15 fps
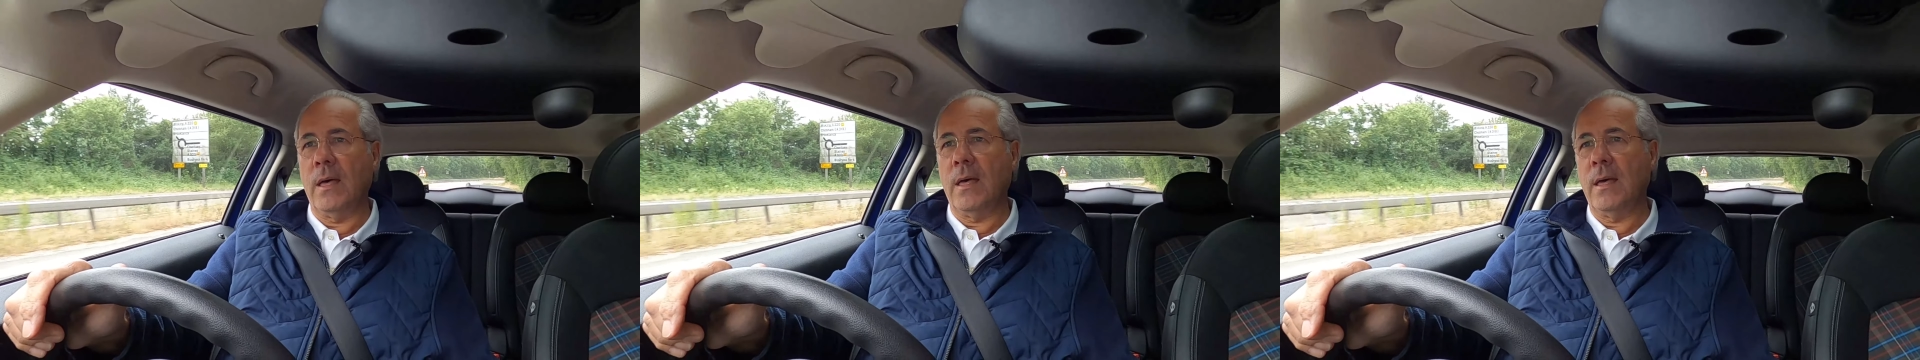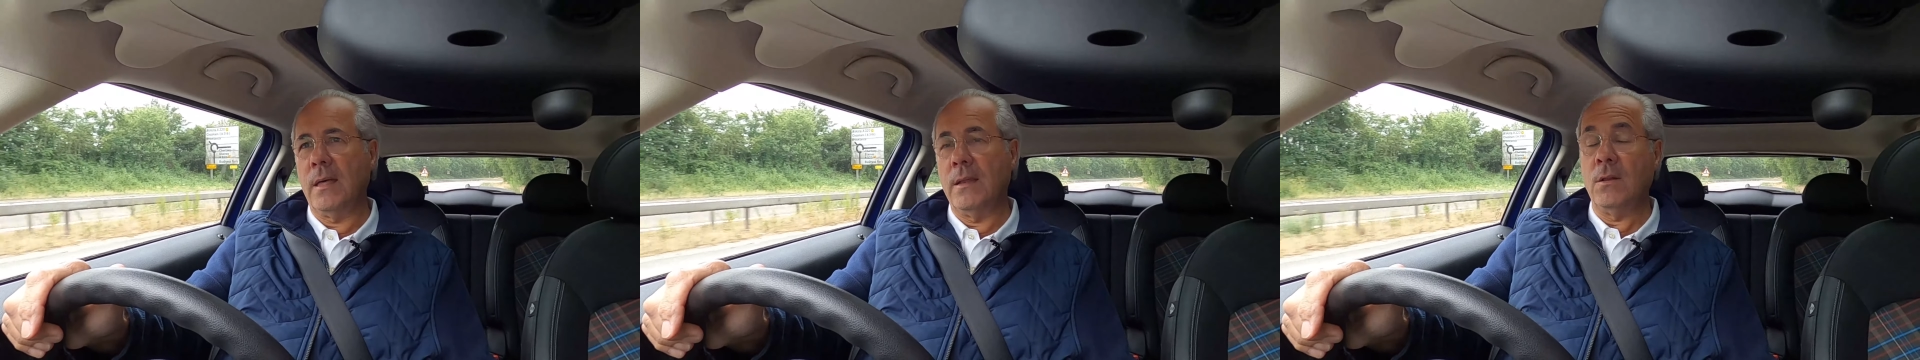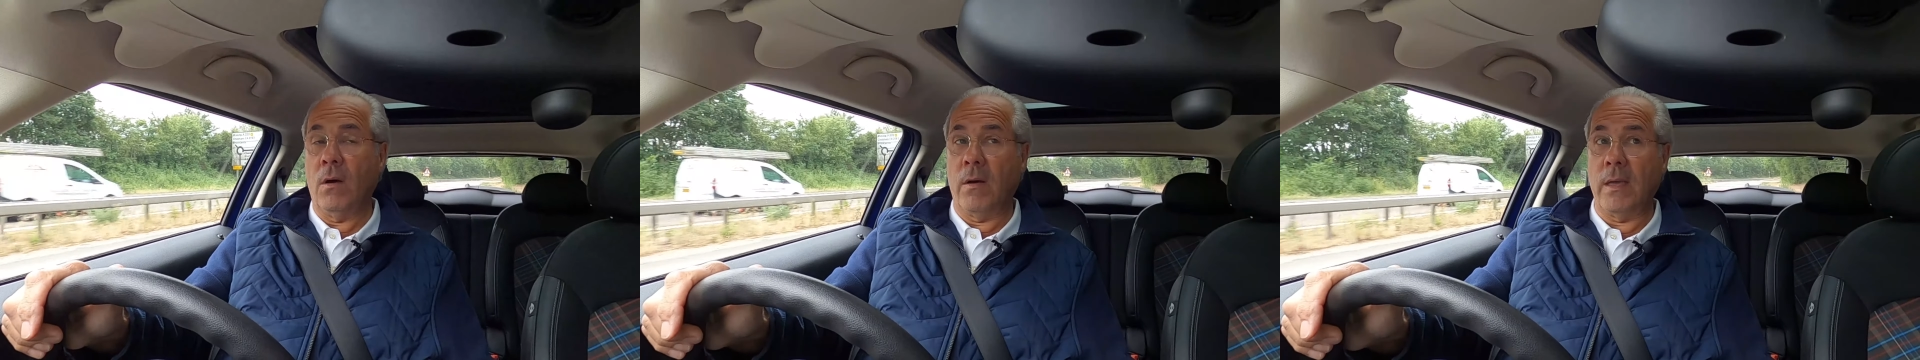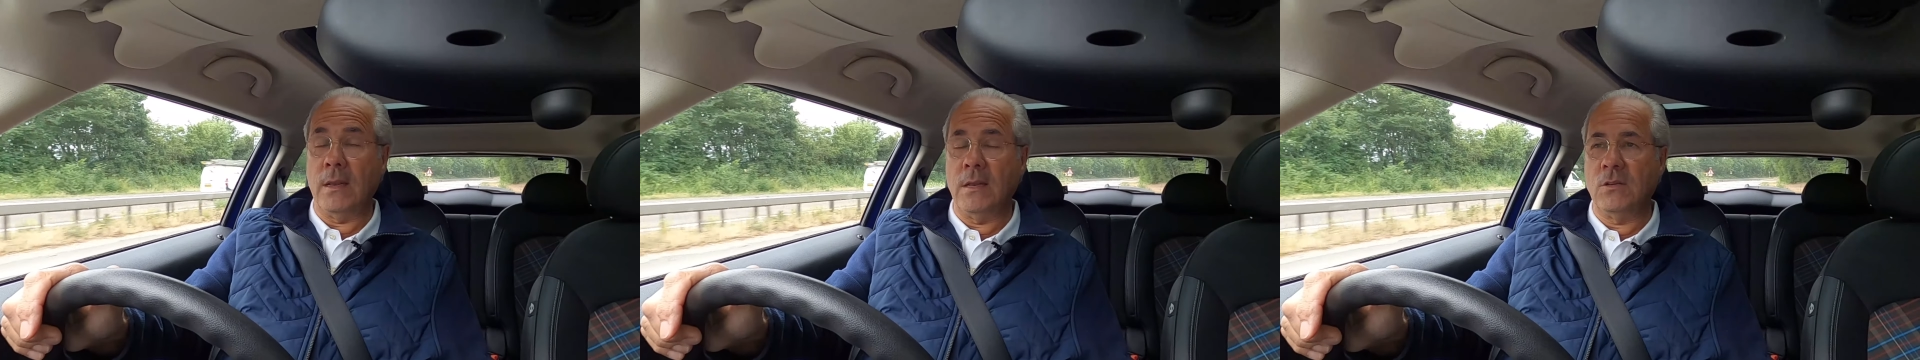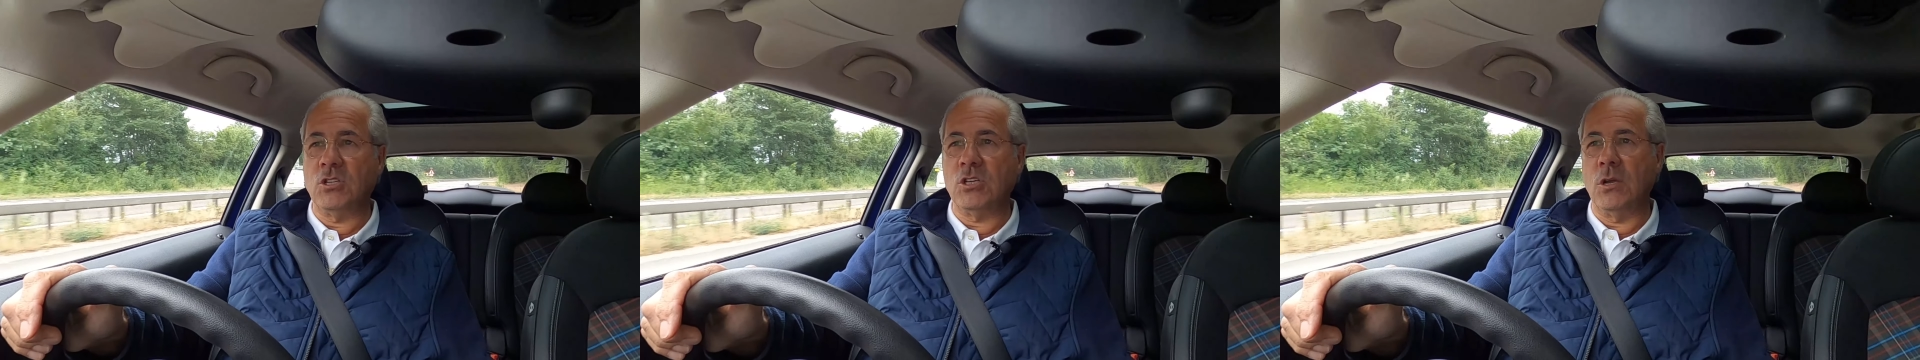uh, not
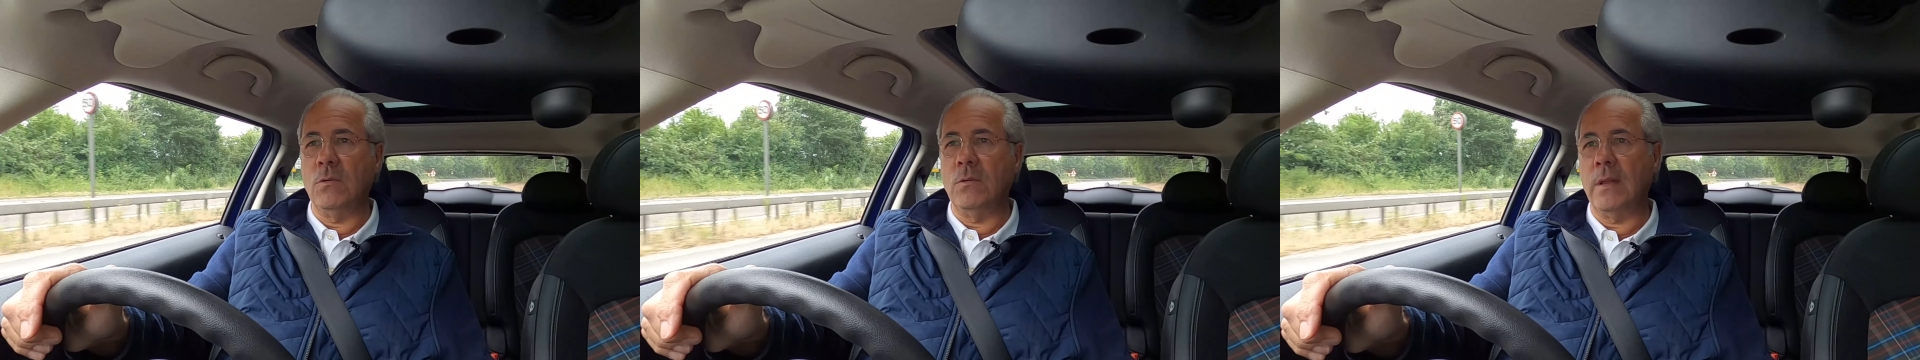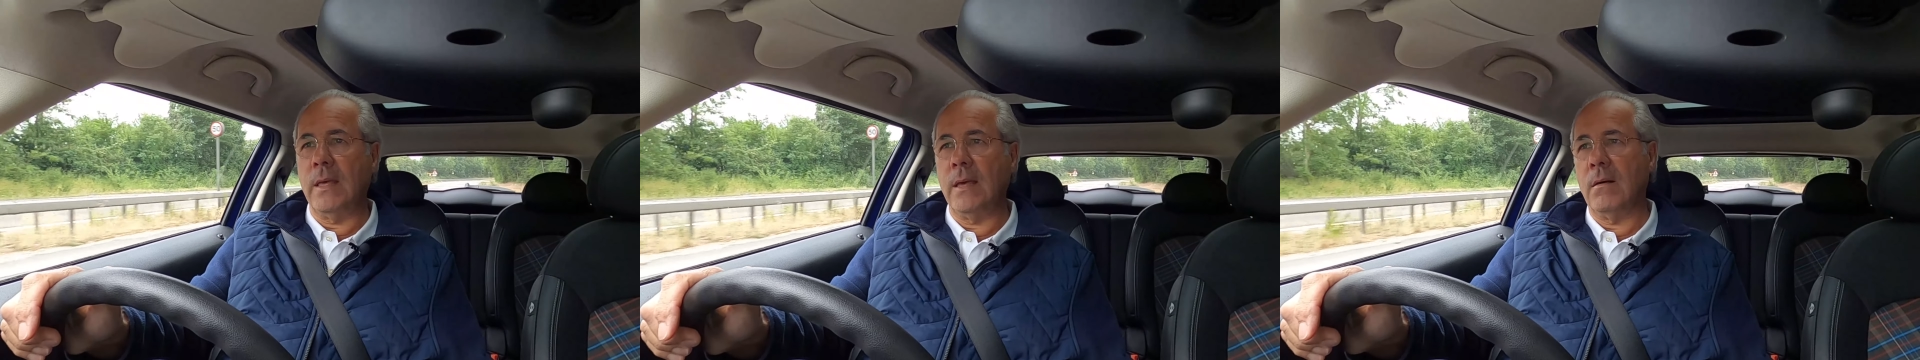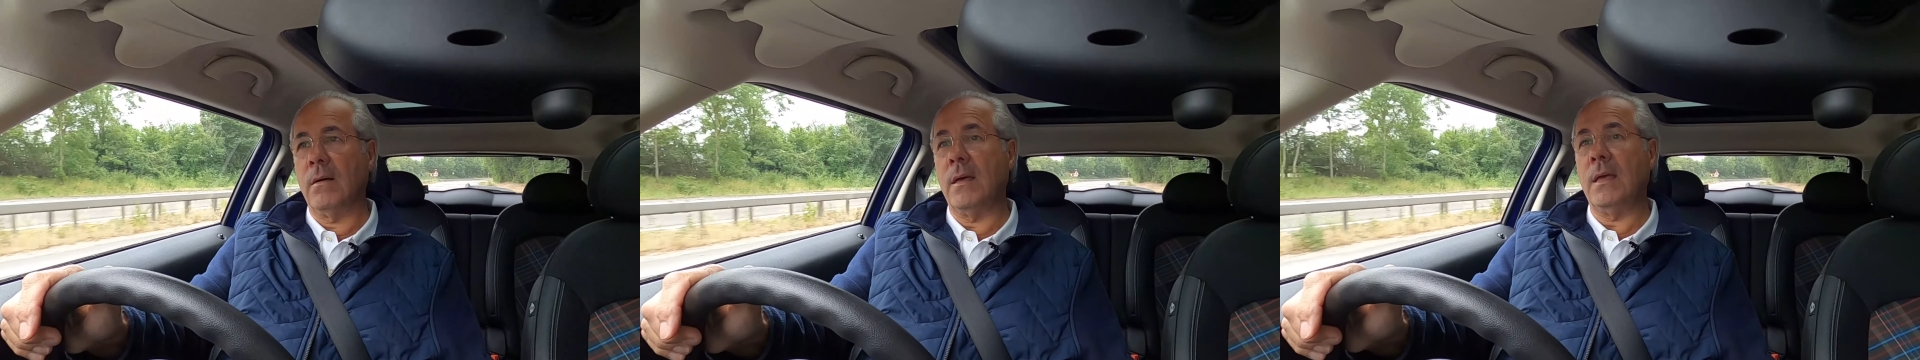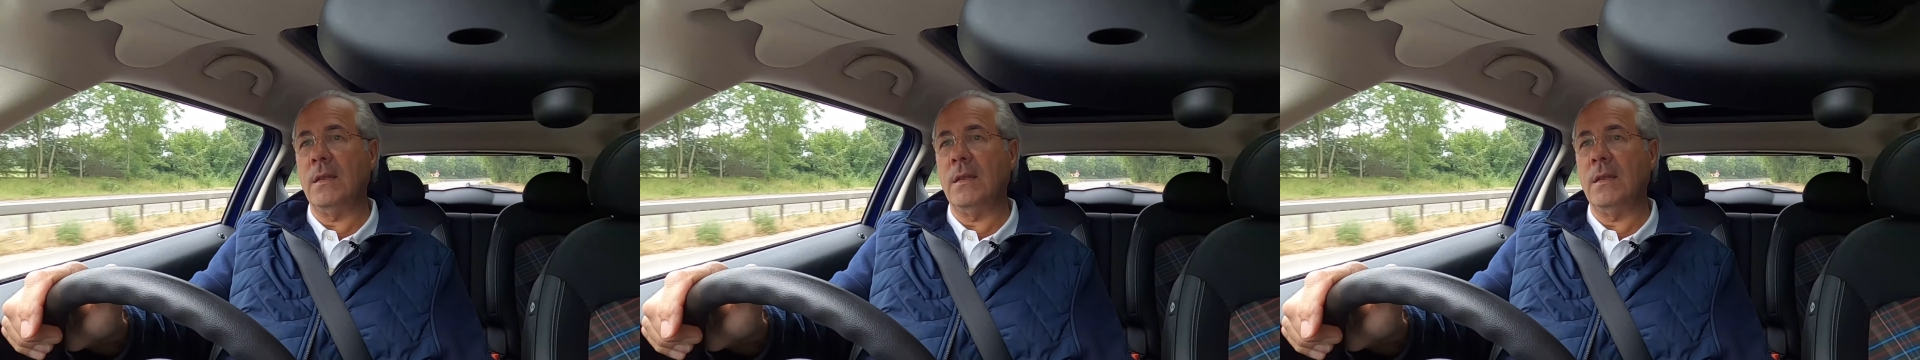end of June now,